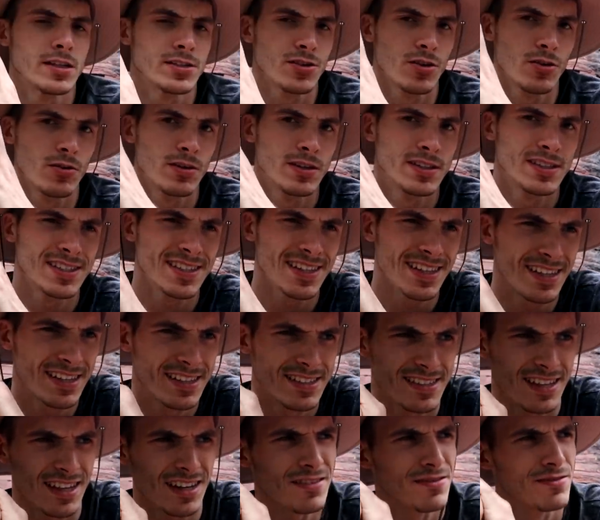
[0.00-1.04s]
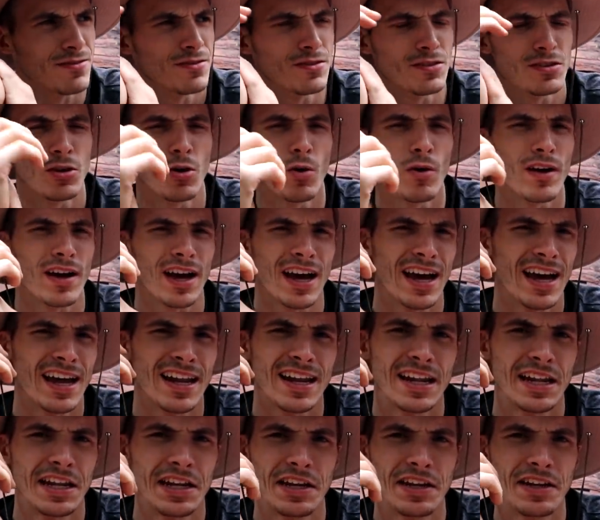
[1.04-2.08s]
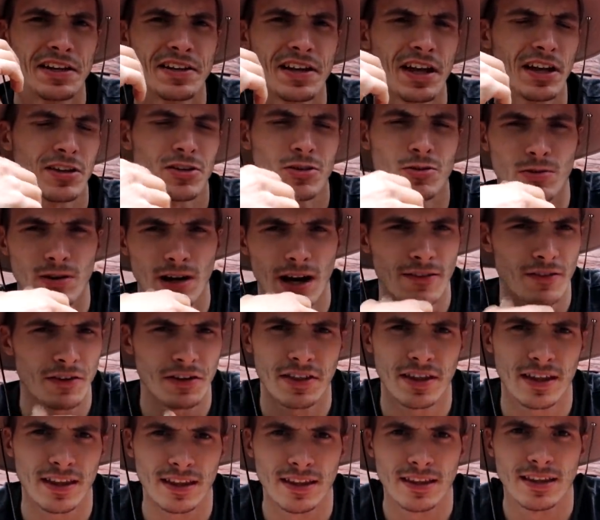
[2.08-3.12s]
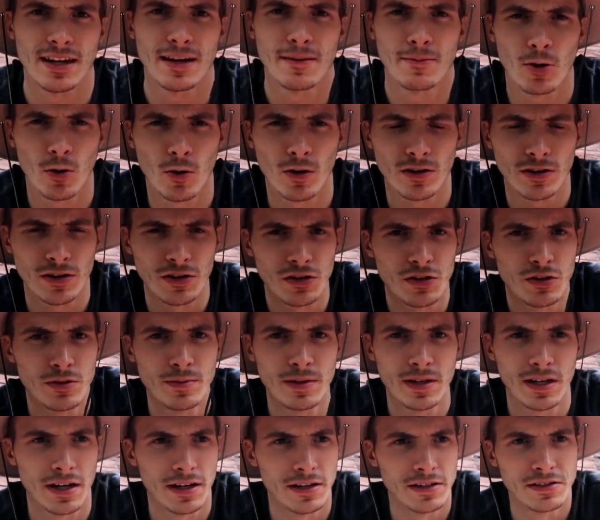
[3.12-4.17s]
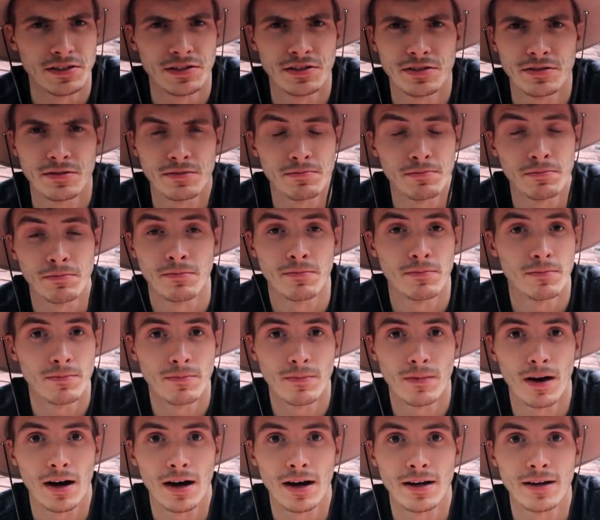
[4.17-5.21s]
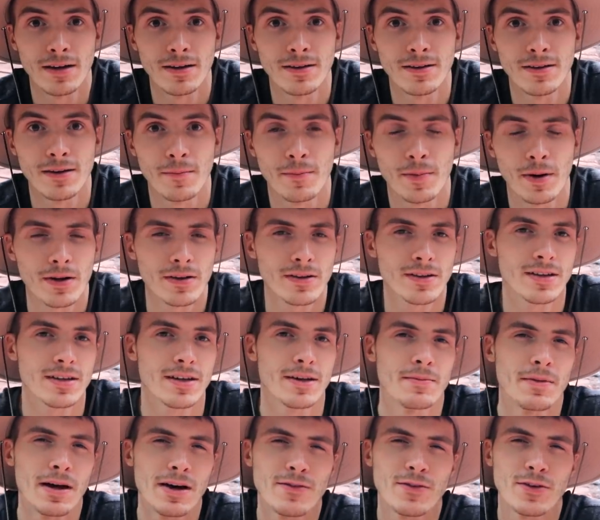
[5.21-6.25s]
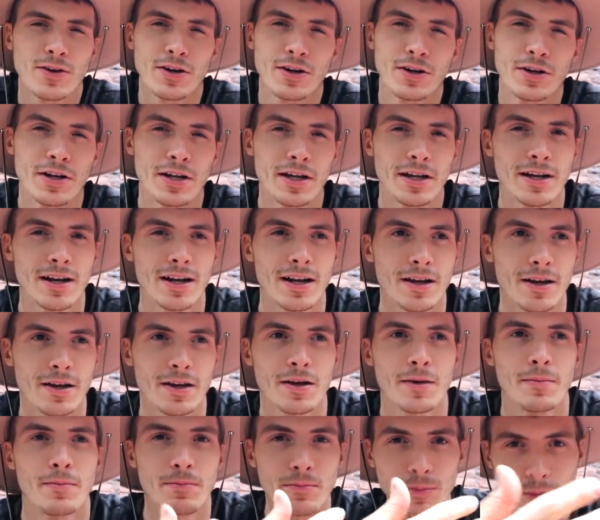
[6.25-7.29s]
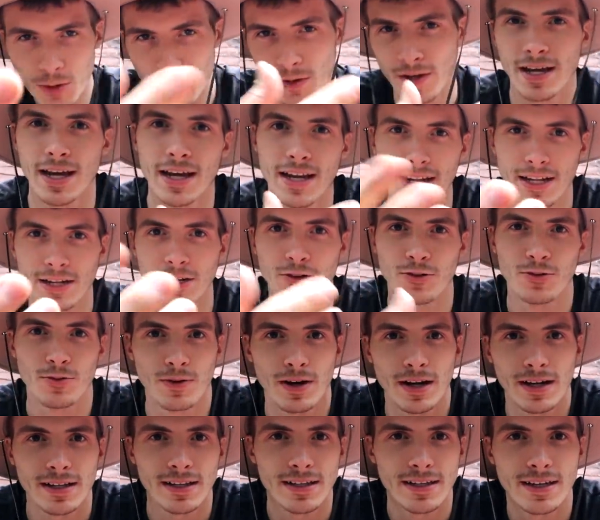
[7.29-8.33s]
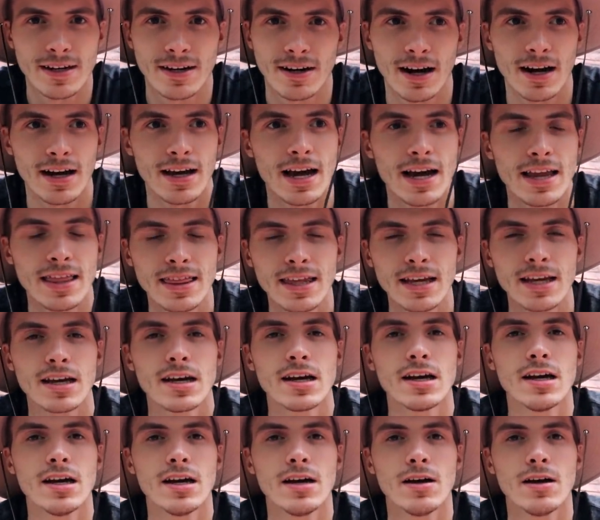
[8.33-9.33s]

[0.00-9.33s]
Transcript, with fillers: So instead, instead of going ahead and telling you everything that I'm going to do because I apparently am not very good at, at communicating directly here, I, I think